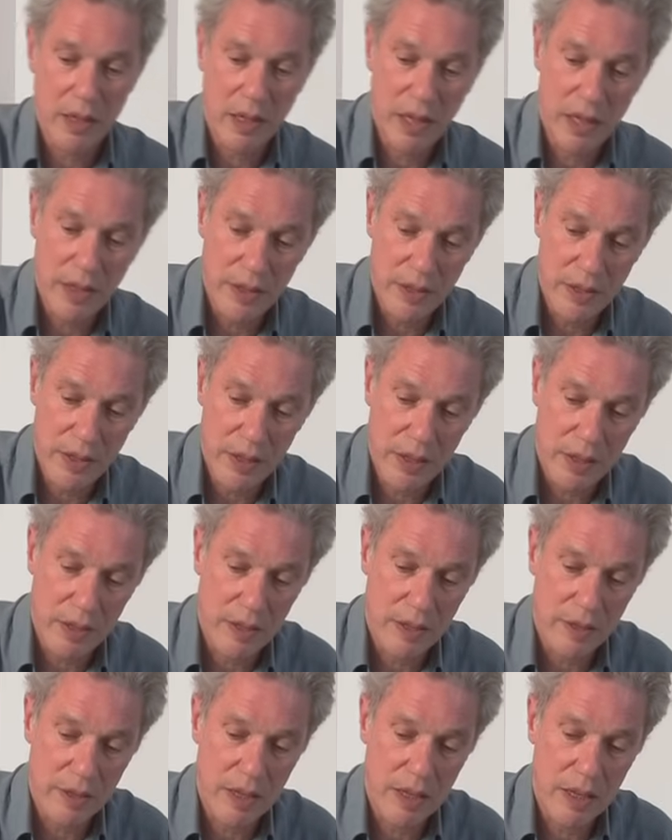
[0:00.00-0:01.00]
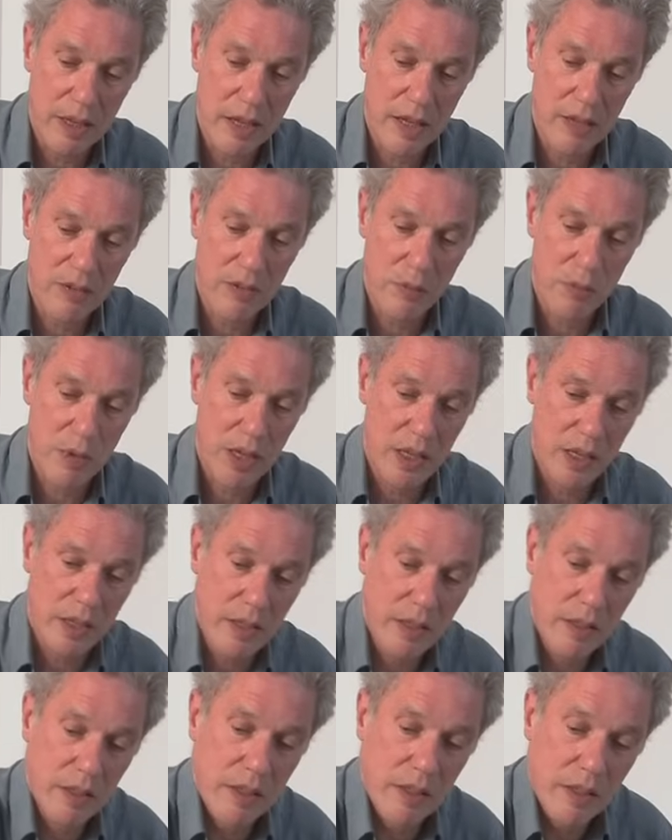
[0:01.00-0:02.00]
And the last
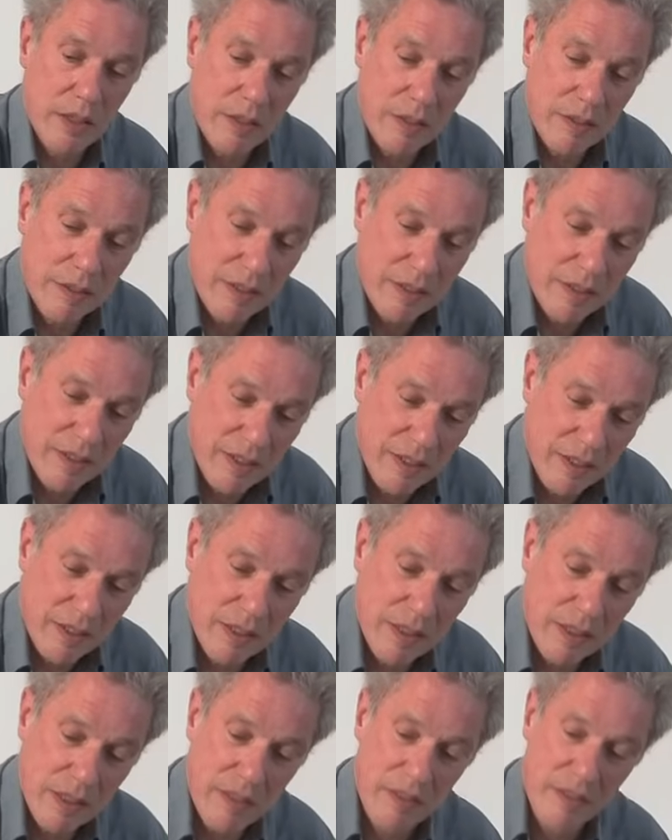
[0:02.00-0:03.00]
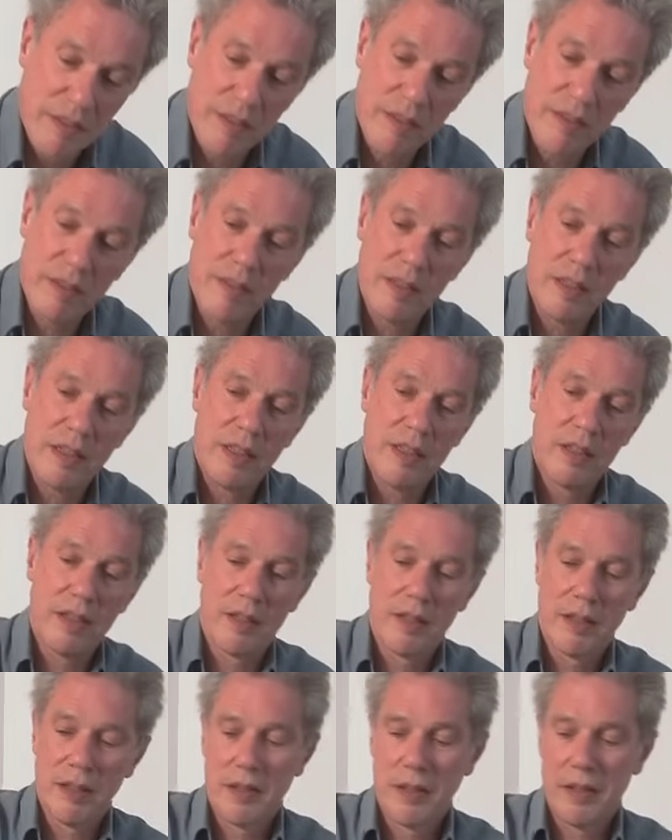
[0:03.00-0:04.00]
one, this is the
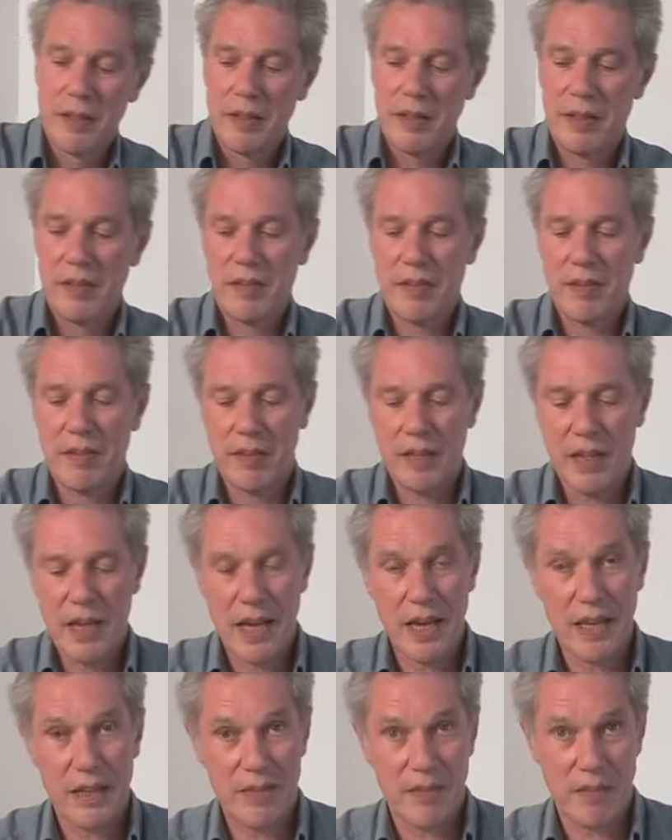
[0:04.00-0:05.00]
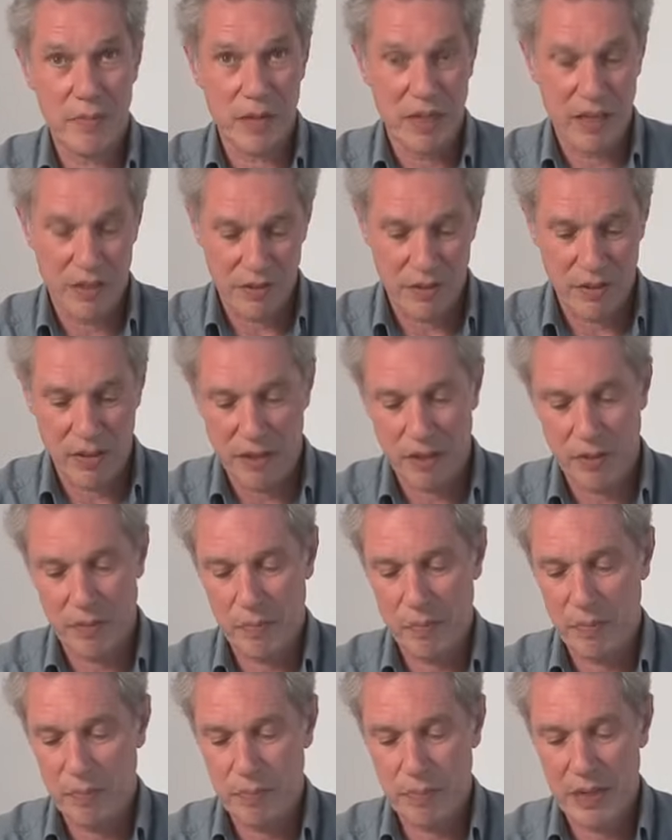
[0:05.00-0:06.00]
asymmetric
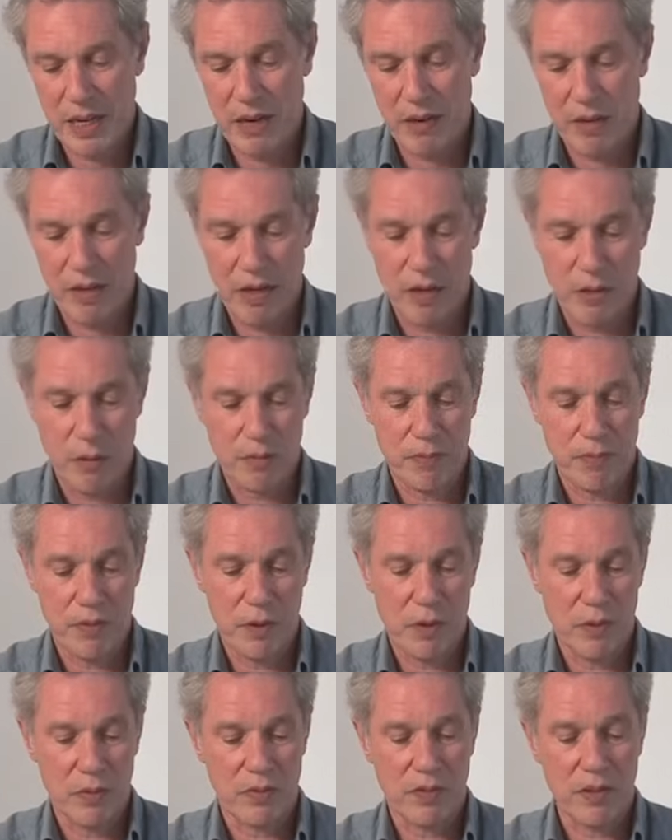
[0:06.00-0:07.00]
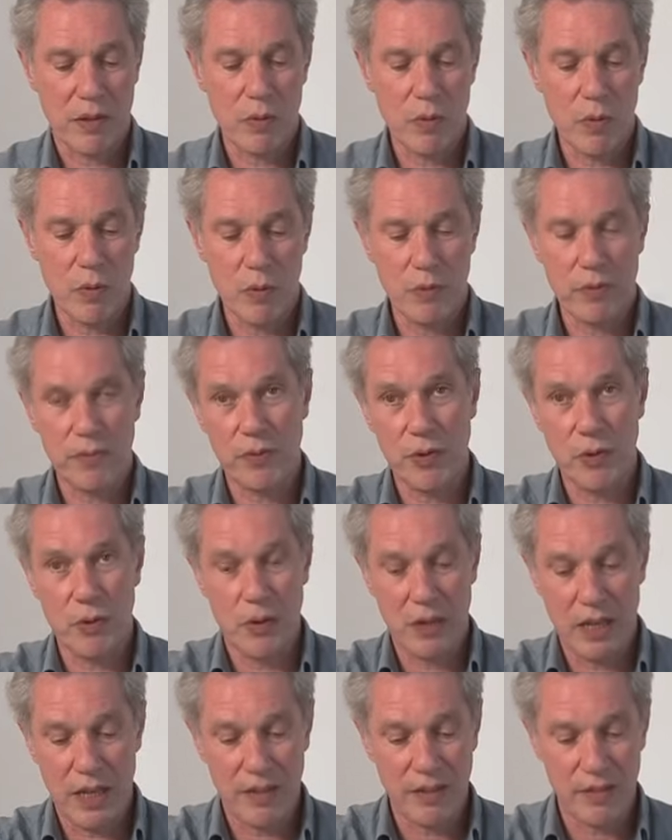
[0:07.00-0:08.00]
parallel fold. So all
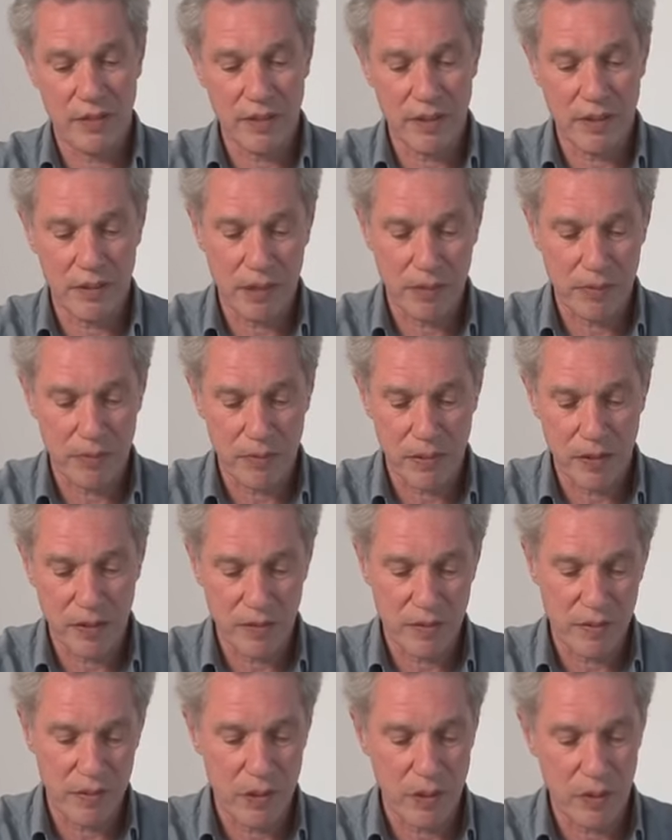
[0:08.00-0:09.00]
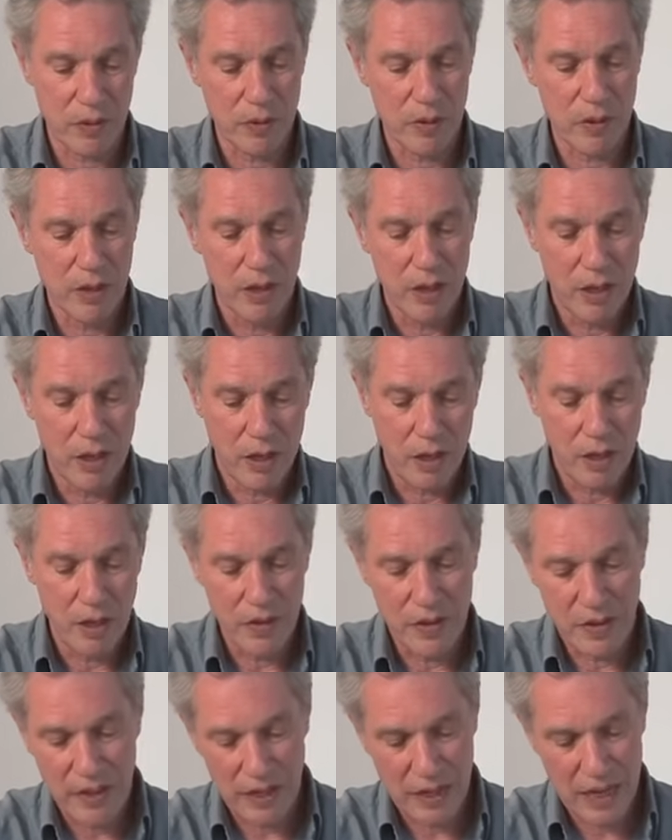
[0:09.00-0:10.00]
four lengths are different. So
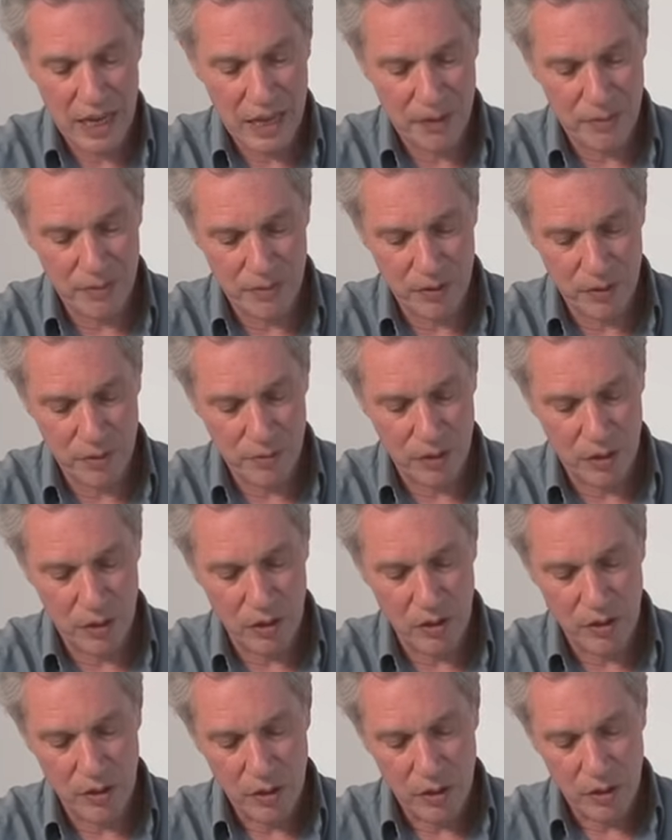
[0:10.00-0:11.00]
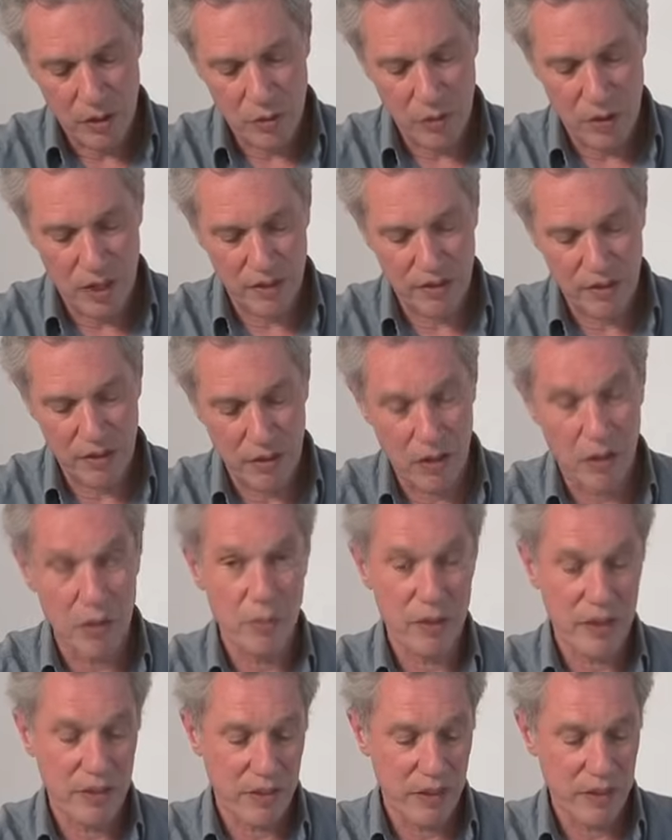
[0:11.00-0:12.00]
on the left, you've got quite a long
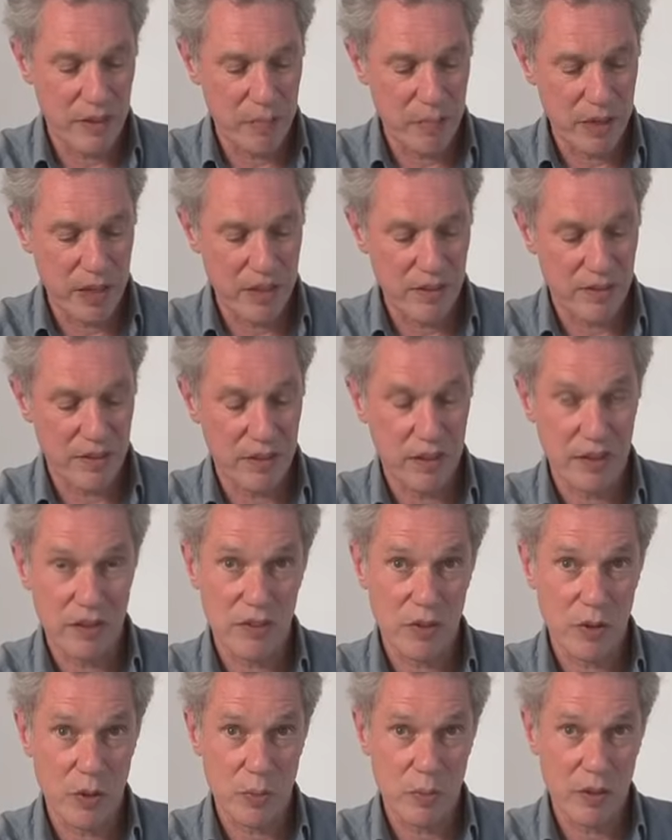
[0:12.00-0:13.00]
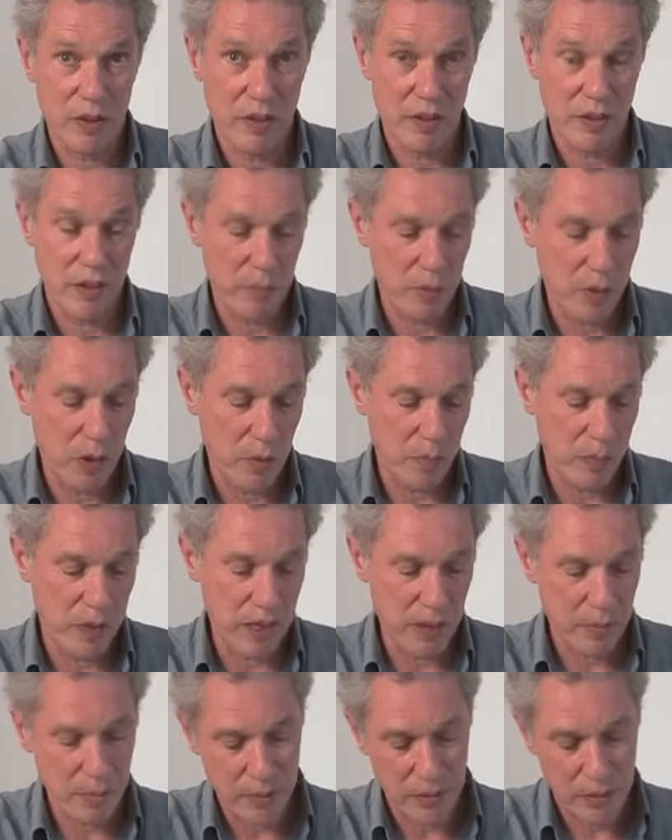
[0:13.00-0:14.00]
bit on the base and a short bit on the
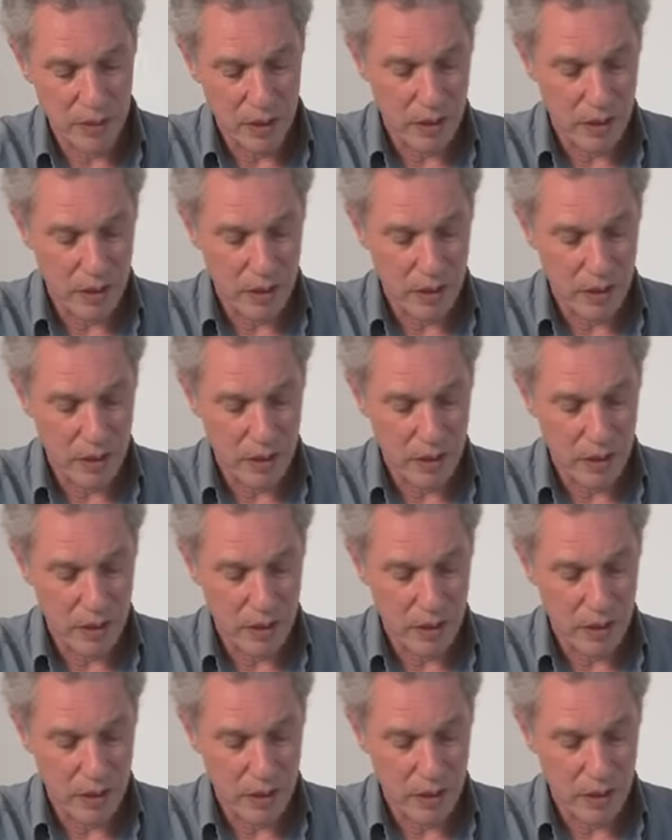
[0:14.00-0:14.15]
pop-up.